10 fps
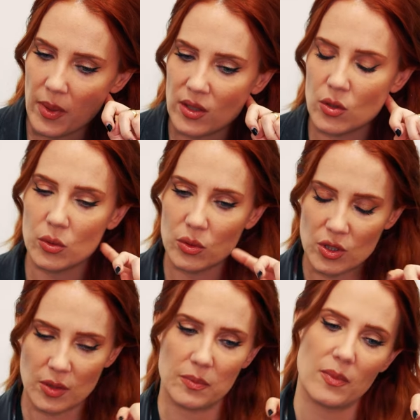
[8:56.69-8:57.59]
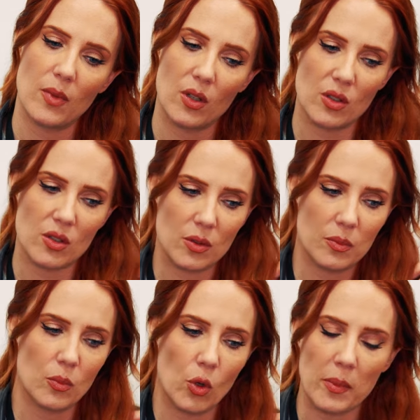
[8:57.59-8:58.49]
I do some also
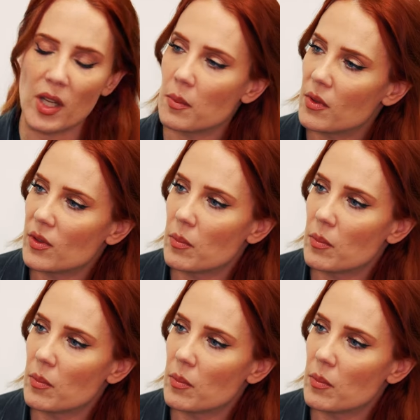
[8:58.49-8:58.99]
some warming up of